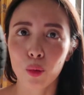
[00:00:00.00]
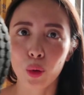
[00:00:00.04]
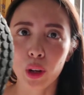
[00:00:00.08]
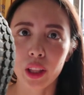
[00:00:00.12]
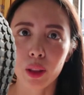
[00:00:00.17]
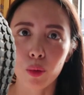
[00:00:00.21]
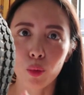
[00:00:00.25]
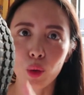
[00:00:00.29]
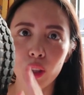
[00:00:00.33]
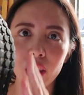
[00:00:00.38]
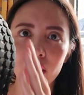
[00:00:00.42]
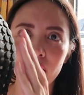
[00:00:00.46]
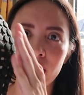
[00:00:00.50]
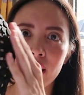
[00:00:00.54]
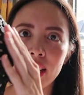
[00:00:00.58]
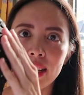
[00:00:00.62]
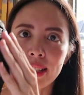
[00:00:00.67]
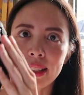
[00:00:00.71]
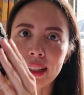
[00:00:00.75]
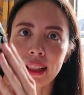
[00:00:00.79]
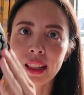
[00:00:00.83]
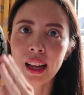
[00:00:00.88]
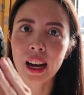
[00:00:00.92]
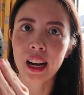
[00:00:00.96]
With
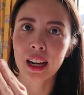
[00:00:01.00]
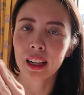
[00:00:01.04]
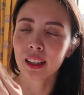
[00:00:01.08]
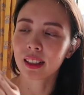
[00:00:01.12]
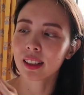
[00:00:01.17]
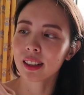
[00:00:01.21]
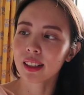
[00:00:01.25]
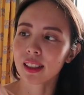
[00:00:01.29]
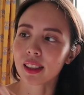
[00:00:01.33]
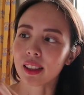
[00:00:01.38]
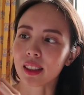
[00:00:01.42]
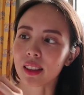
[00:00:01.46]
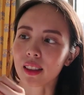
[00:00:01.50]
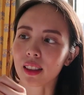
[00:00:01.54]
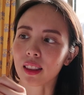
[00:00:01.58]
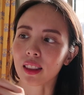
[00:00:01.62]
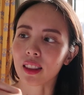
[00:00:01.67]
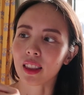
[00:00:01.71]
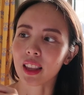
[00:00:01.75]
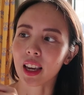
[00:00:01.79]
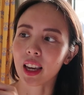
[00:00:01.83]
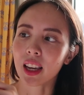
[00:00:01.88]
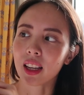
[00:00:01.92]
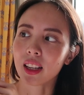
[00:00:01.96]
these lugs,
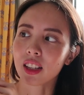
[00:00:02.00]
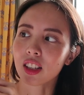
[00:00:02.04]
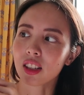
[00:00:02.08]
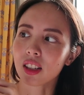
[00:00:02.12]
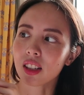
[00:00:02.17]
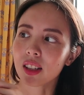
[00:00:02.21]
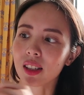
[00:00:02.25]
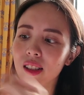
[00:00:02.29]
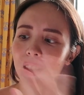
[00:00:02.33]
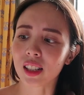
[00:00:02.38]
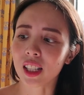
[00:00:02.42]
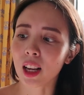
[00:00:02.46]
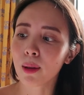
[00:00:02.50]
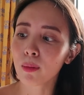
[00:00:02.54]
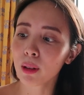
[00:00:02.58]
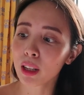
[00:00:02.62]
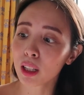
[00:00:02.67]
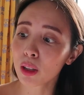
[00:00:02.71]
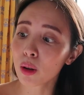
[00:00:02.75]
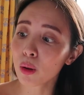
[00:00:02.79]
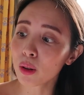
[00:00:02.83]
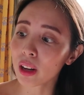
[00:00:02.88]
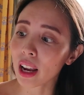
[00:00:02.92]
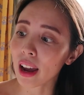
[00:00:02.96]
they
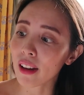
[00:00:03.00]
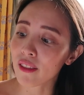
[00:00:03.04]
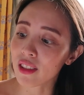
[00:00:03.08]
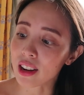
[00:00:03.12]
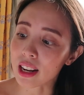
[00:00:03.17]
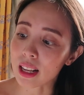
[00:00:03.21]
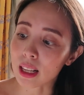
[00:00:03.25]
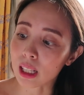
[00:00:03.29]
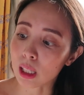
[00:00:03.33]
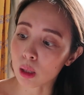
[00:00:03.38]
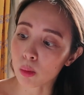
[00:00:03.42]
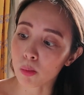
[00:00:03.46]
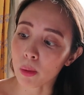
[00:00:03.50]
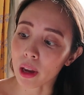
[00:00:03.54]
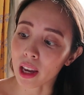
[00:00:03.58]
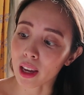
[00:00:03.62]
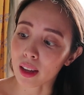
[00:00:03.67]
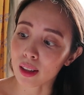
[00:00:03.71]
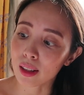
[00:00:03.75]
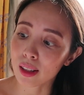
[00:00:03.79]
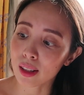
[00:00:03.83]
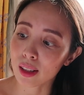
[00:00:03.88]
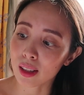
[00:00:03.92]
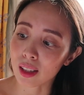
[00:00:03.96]
simply don't have any
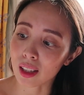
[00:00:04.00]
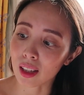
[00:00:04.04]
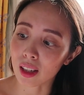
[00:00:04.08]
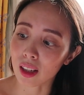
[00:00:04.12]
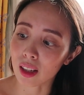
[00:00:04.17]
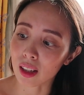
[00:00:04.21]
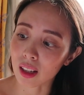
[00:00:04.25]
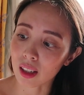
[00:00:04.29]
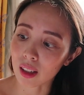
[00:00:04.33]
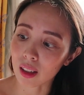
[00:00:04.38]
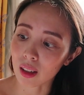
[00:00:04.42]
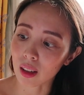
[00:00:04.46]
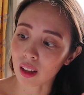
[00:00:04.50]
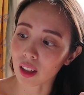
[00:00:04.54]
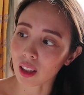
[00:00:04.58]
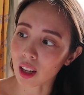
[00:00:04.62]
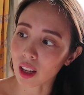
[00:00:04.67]
space to